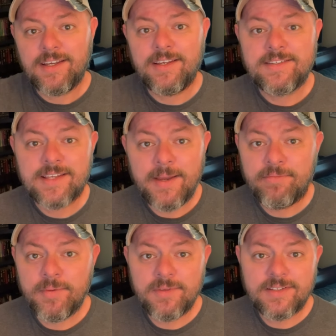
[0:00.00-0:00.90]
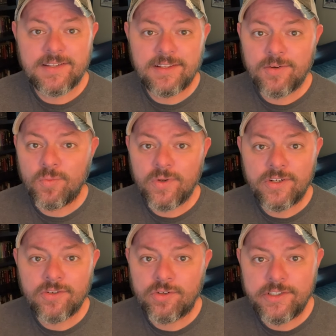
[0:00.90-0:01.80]
escape from this little
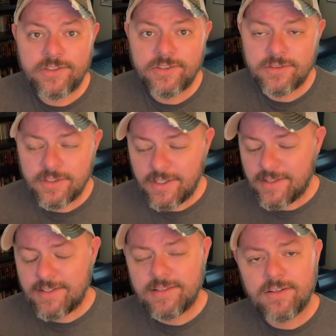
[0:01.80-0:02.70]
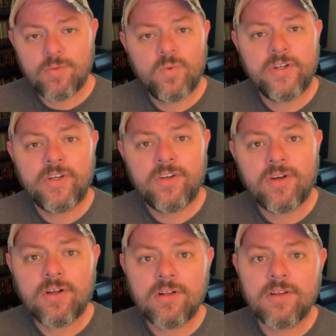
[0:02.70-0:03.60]
wooden creature, this little wooden
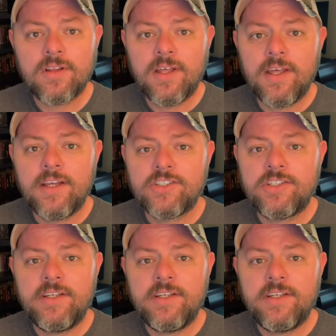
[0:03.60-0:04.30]
doll. She